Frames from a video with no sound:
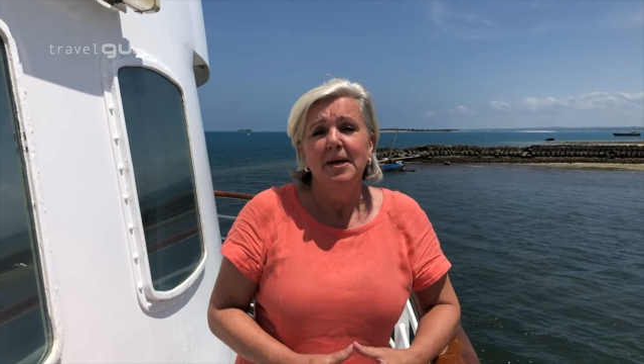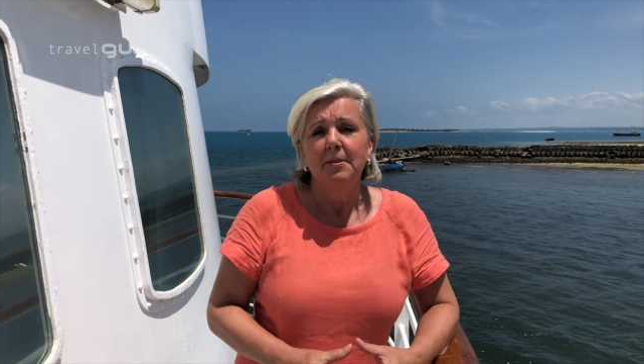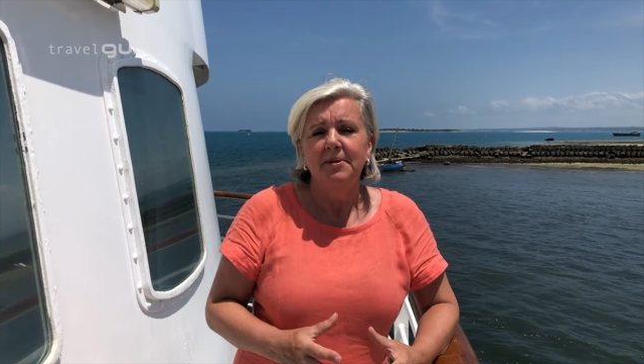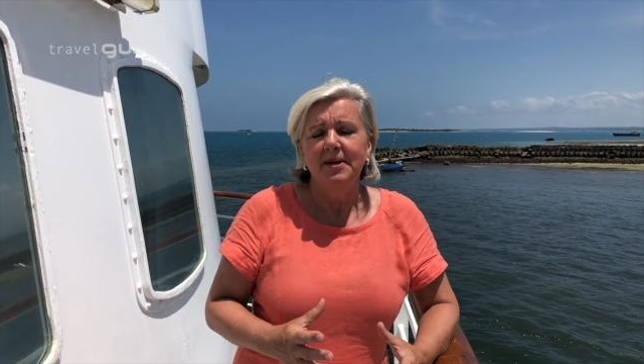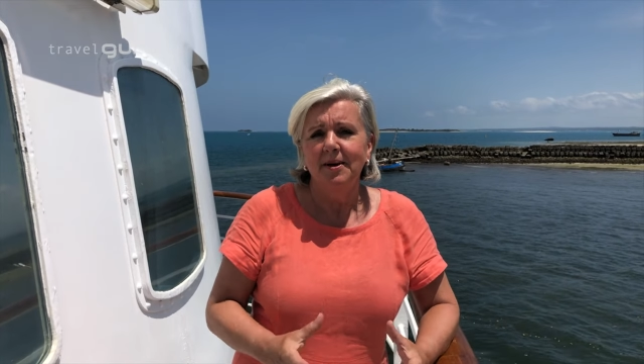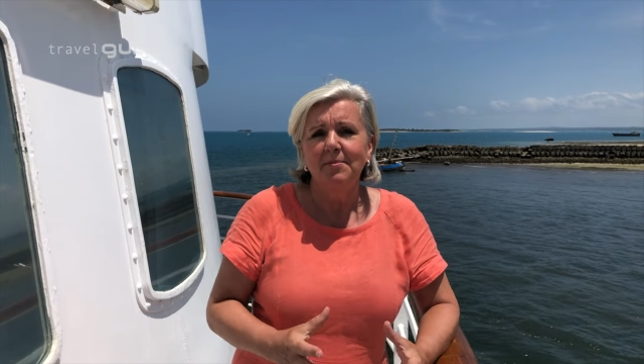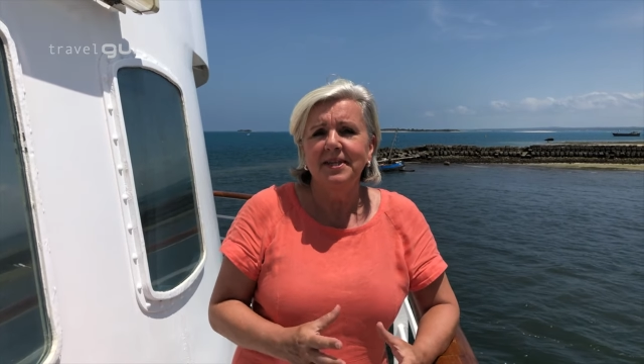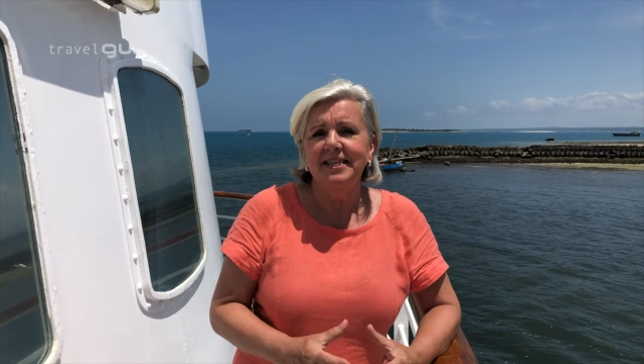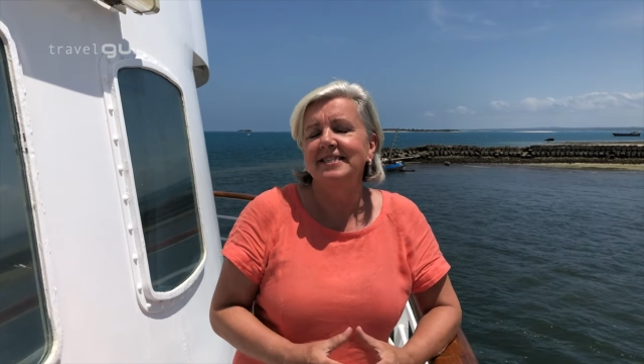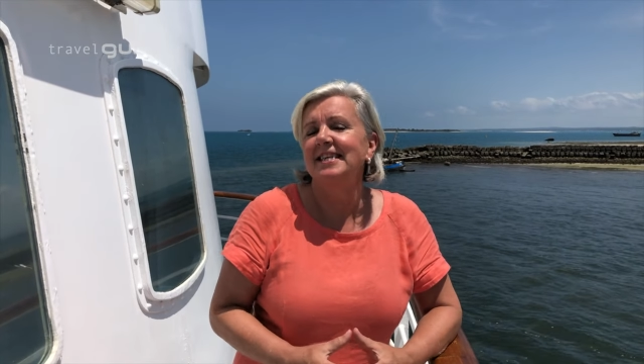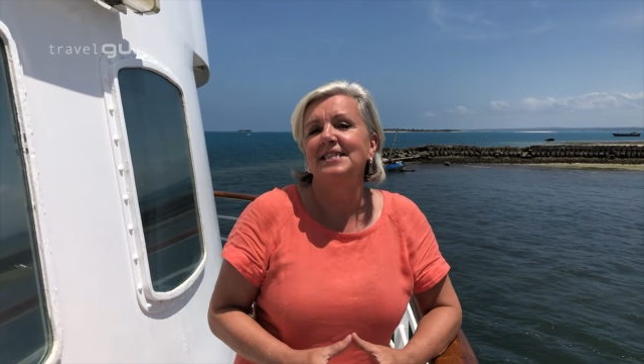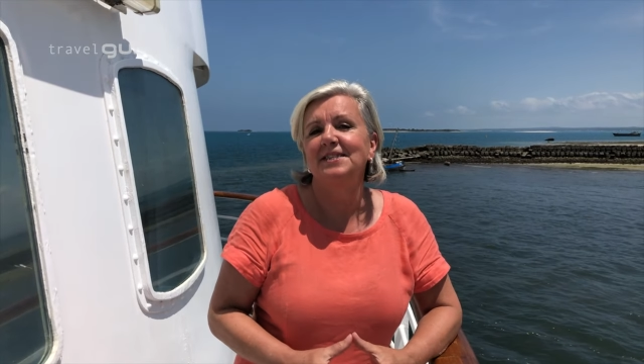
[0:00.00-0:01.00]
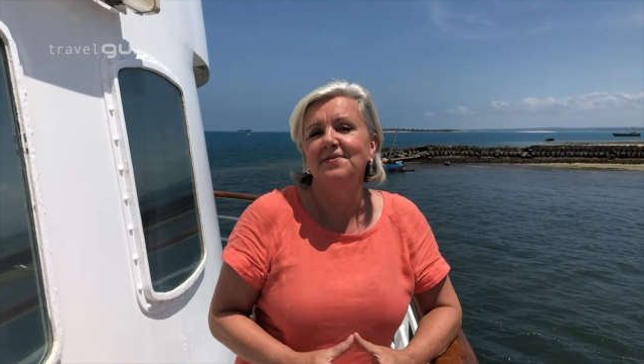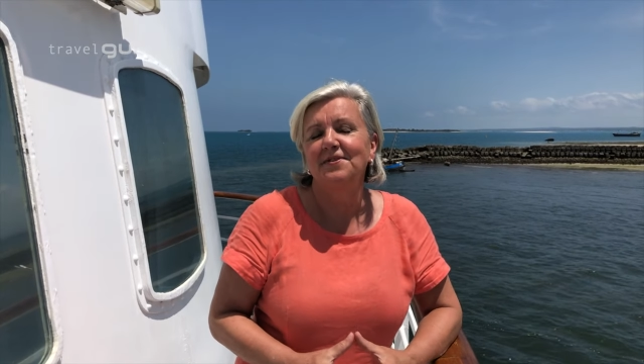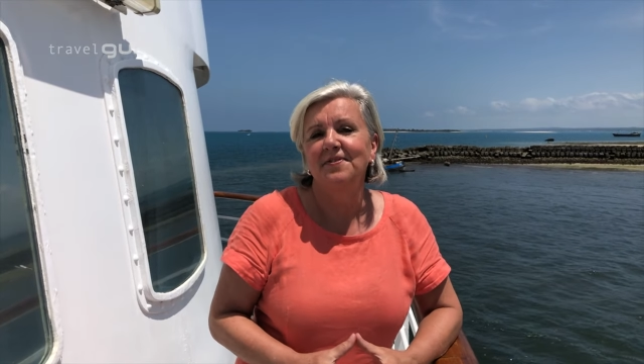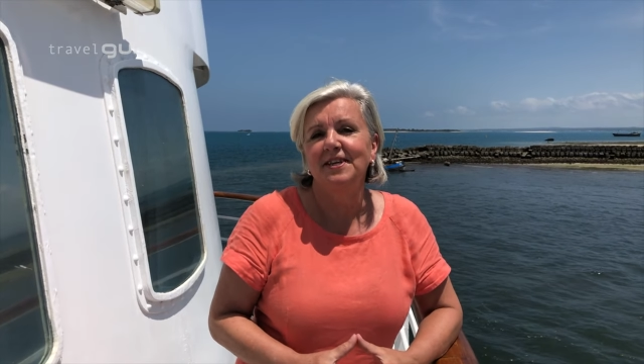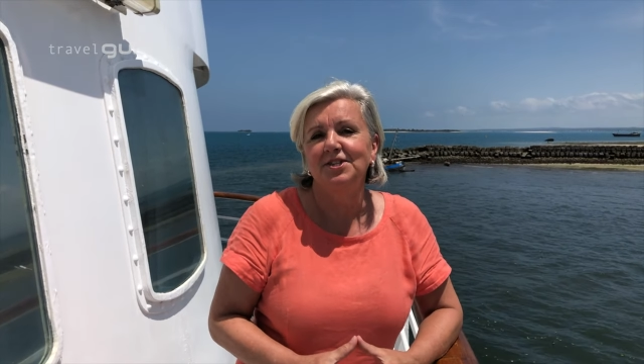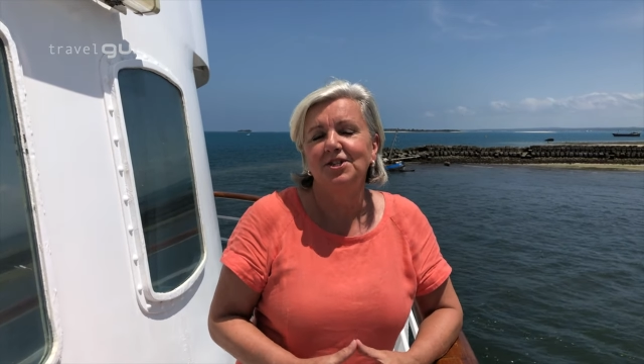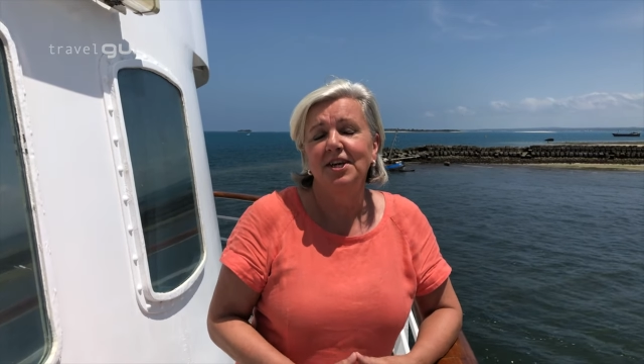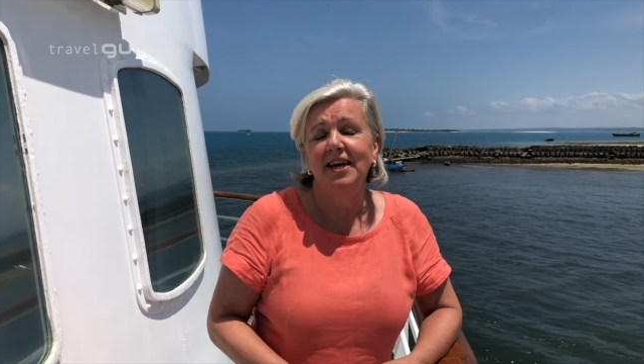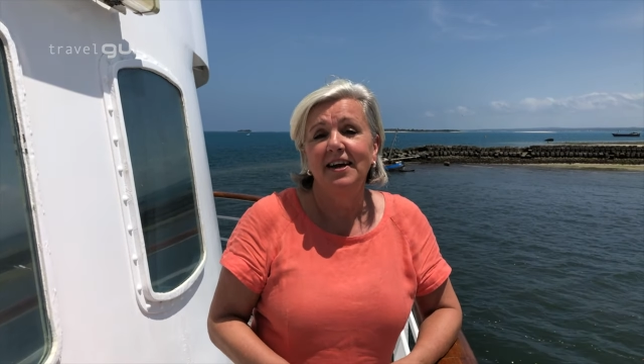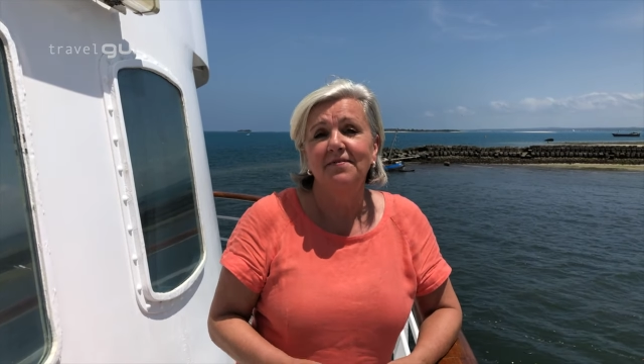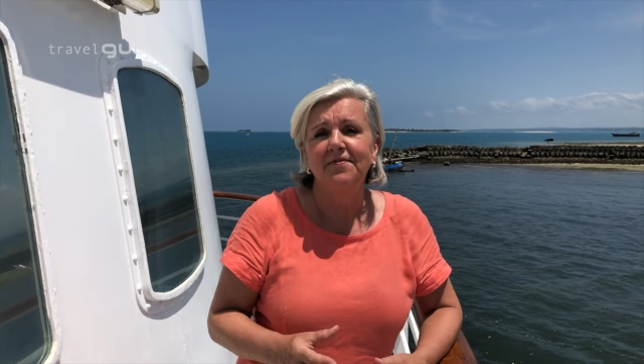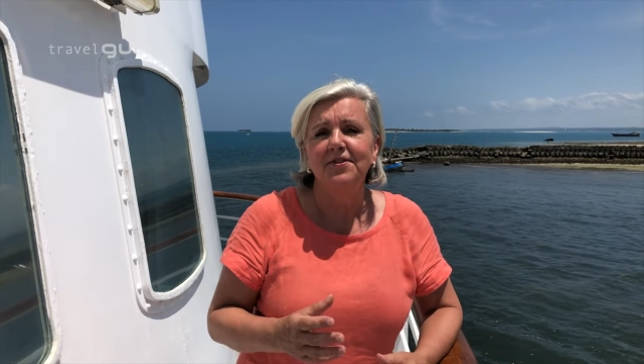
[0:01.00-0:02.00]
but come with a sense of adventure
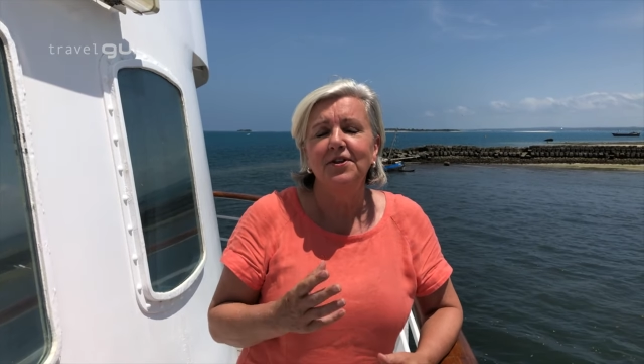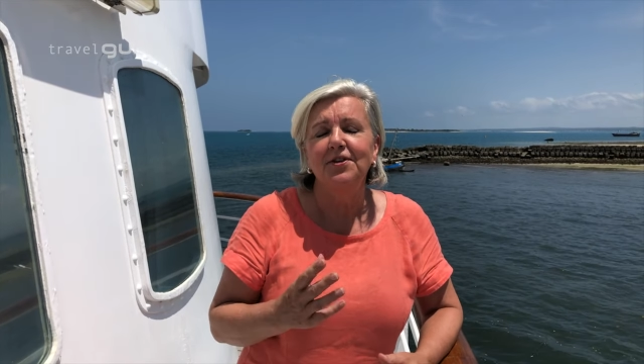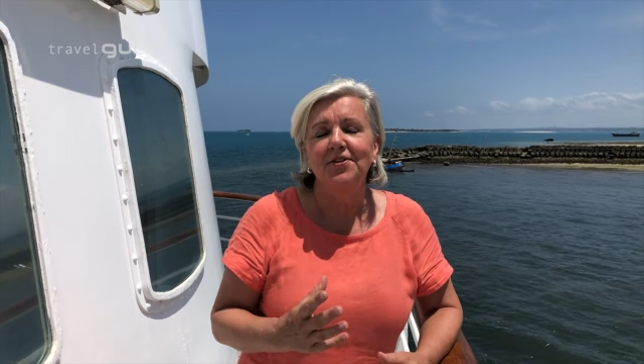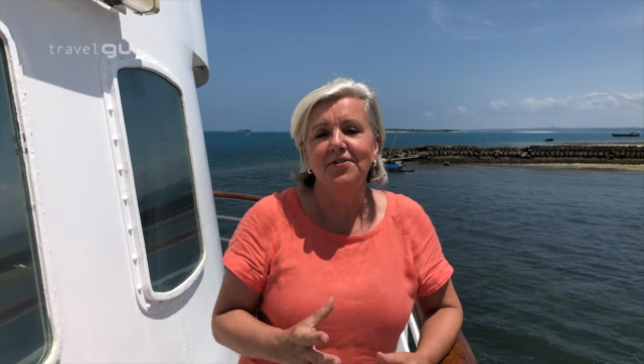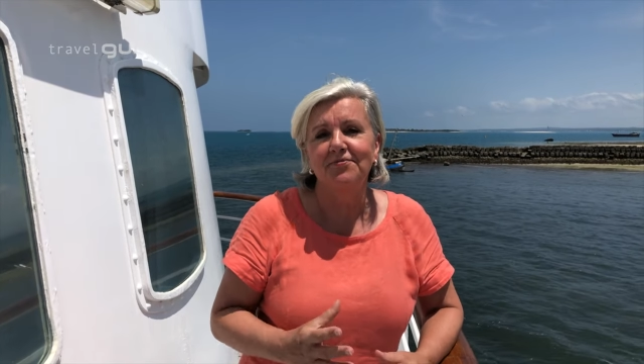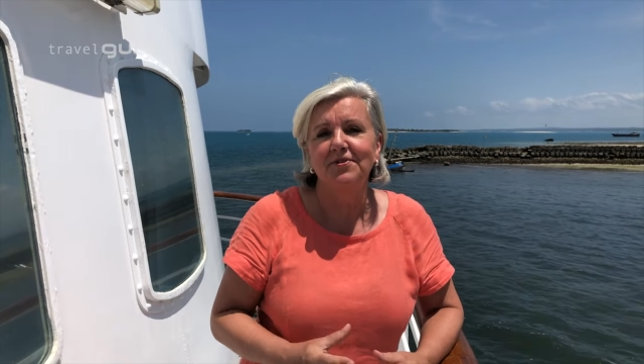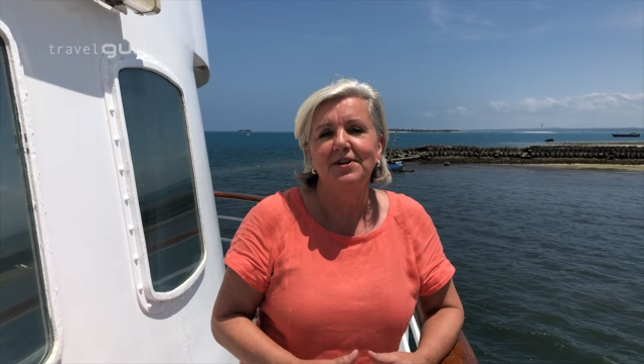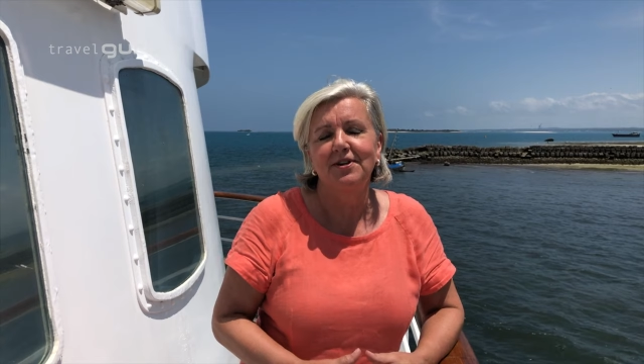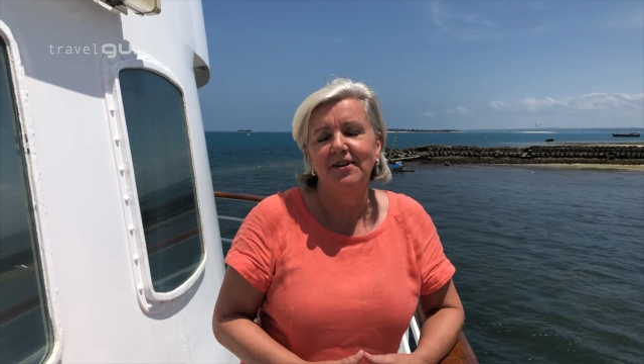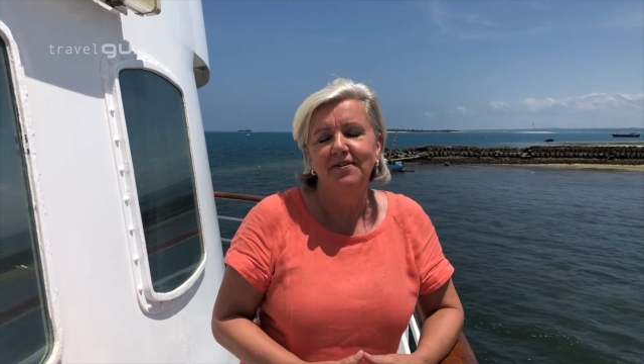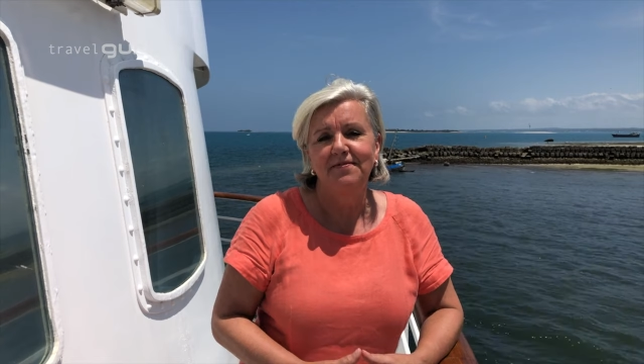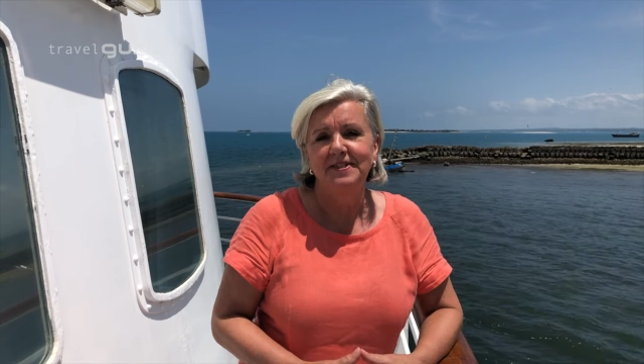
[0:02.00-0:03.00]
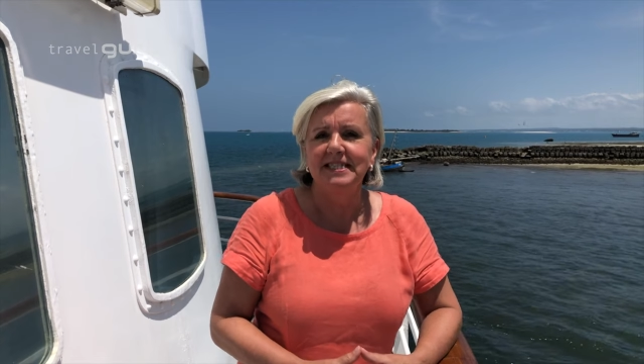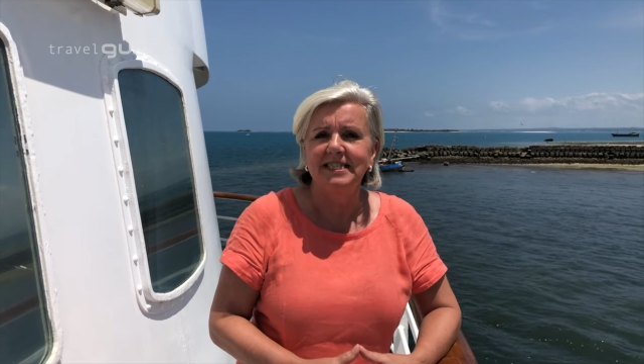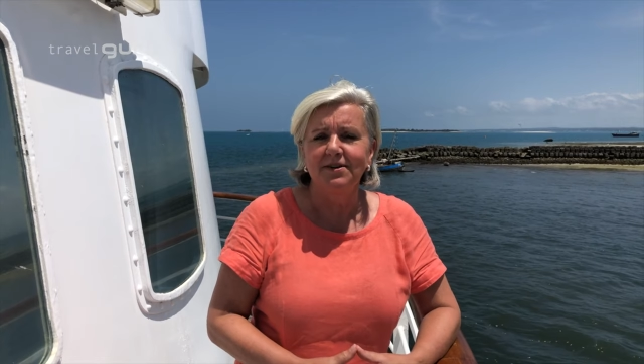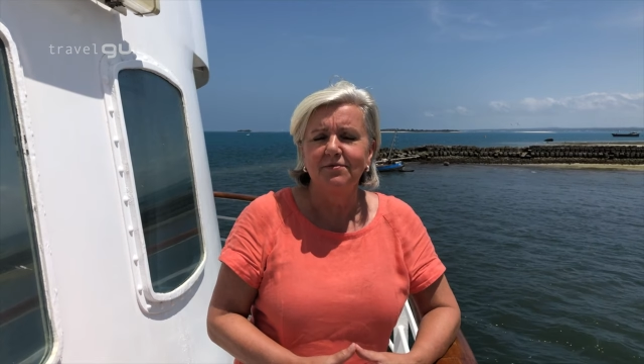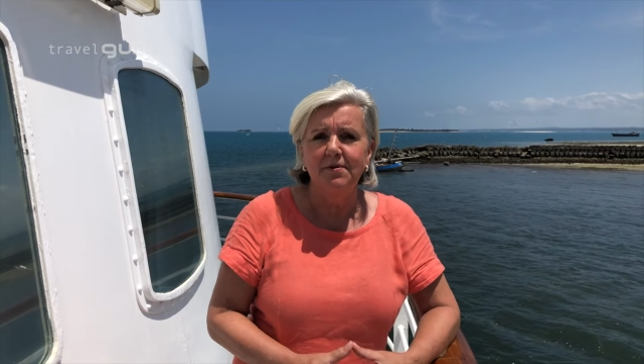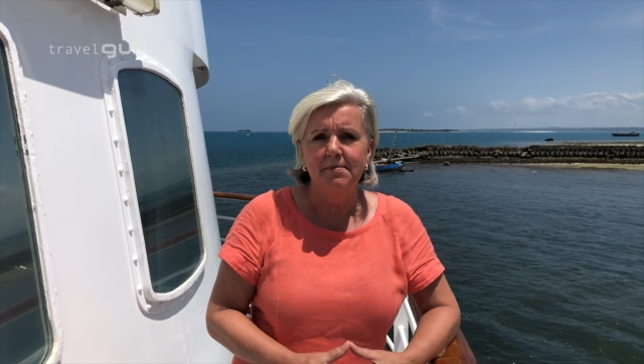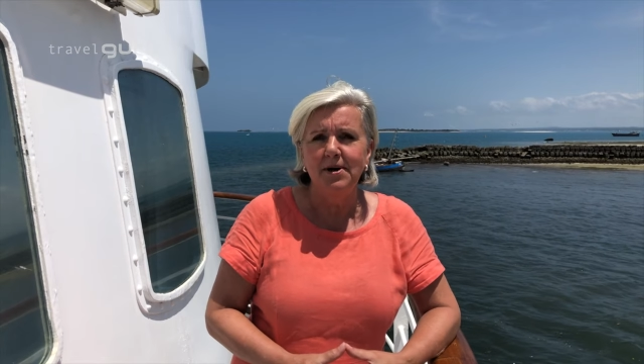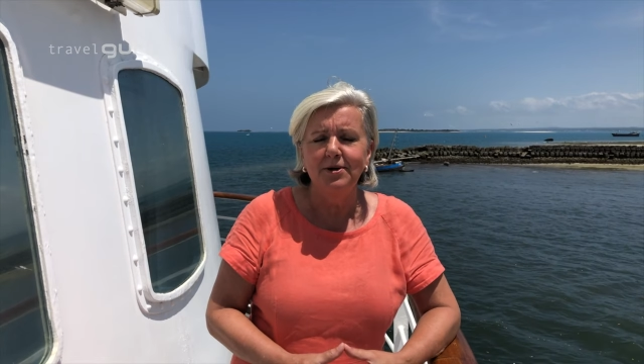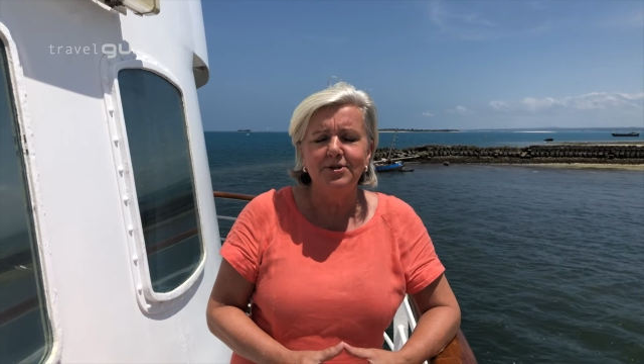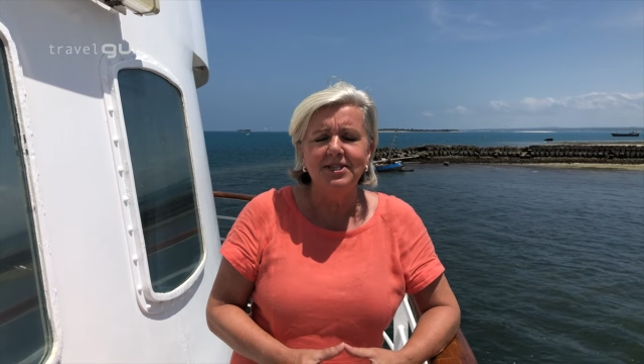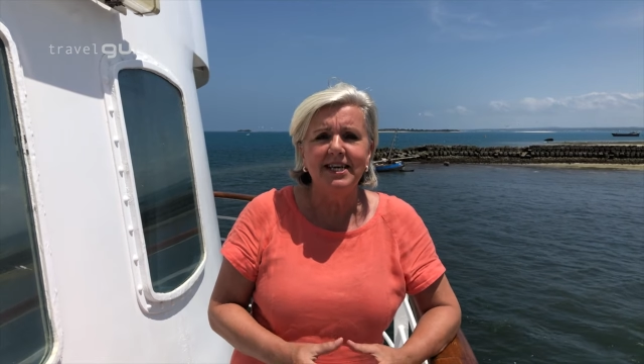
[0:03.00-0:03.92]
and for the thrill of visiting remote